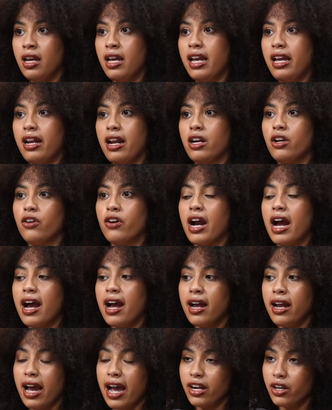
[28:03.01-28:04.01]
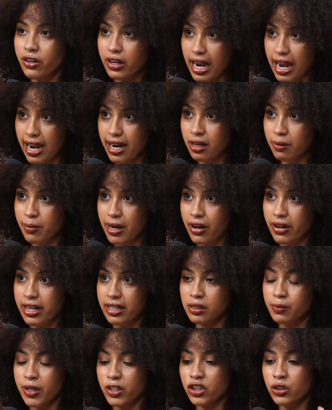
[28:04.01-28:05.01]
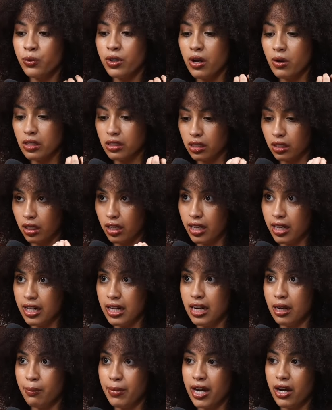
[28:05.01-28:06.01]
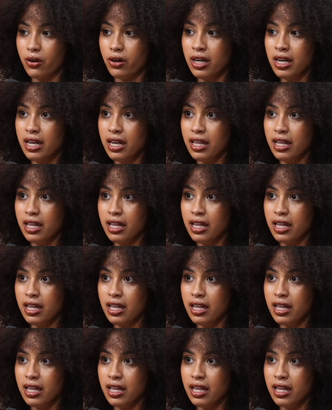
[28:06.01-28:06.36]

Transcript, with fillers: and I cried I cried about it especially when I was learning about